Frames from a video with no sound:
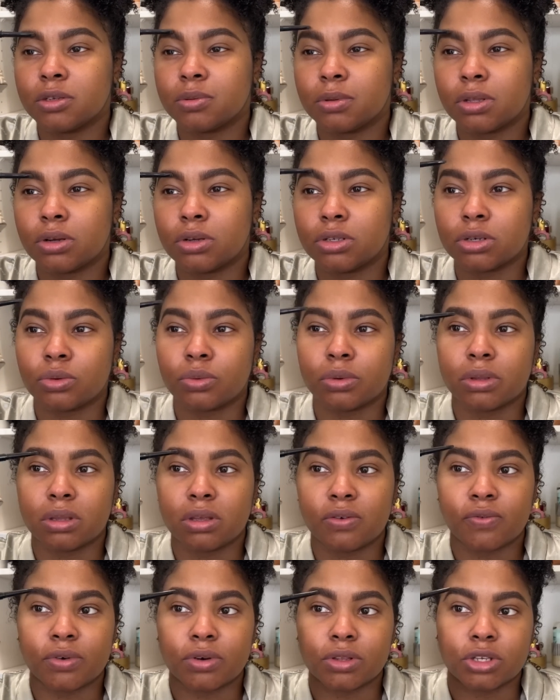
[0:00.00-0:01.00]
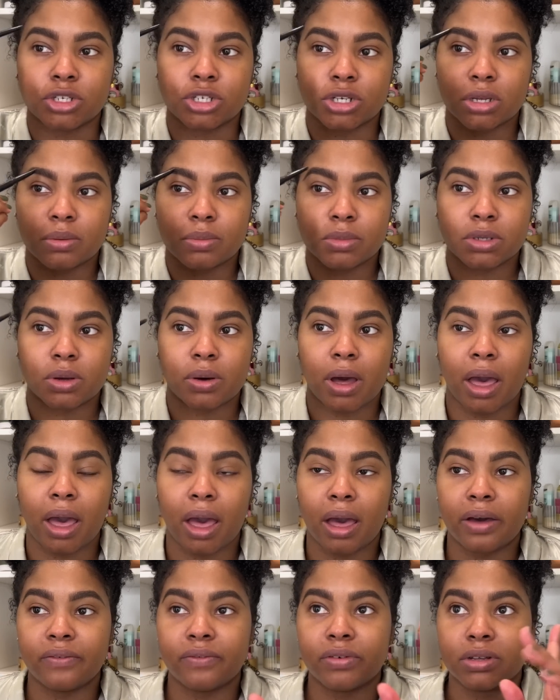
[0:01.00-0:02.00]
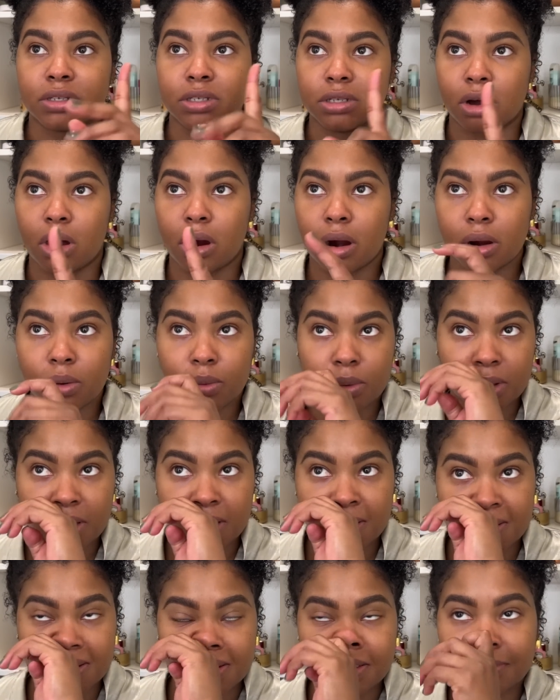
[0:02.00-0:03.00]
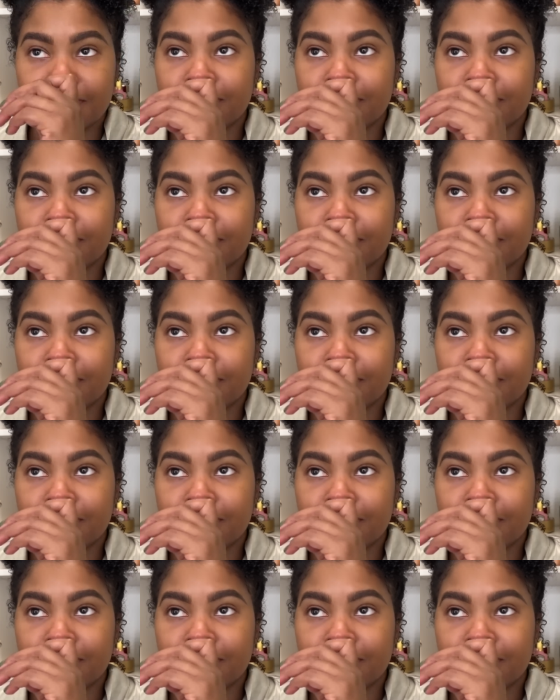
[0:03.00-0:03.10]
but those are really for the gym. So I have a Zara one